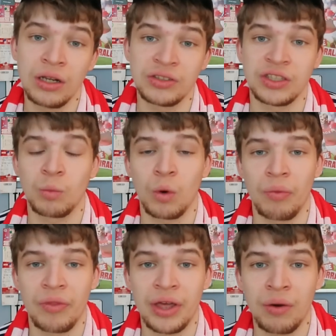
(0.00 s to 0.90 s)
losing
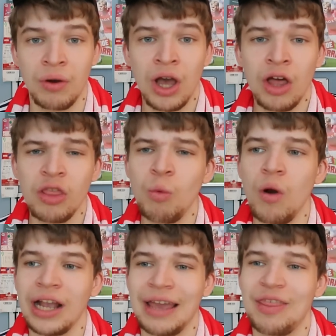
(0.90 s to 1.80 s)
1-0. The
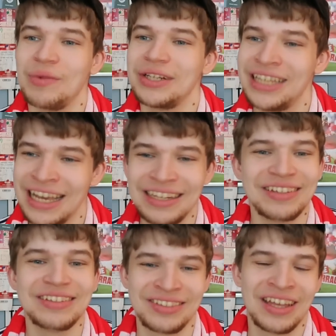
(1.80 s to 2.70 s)
one game that we
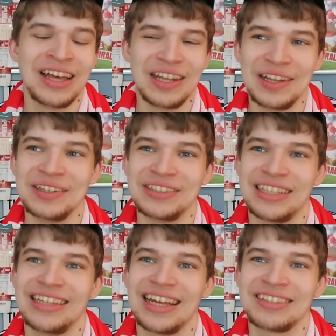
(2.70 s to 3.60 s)
didn't lose
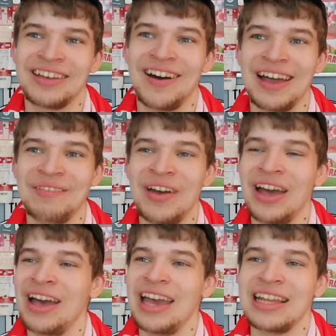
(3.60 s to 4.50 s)
in that time,
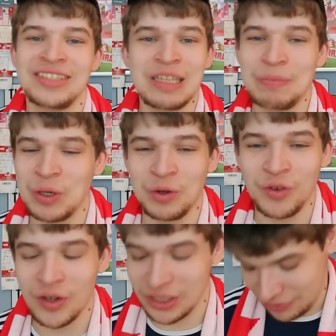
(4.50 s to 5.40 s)
in typical
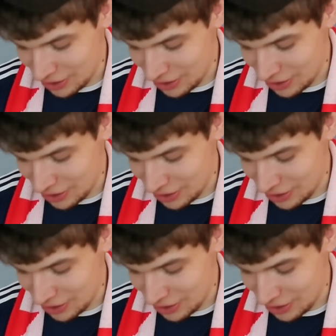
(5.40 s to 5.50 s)
Forest